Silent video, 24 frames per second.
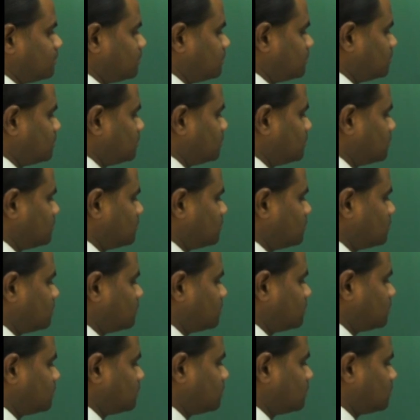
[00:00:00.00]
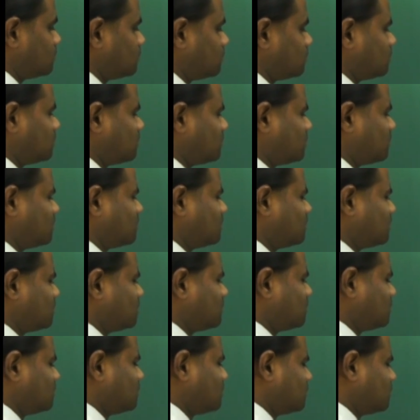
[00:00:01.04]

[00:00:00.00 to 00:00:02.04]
Nobody speaks.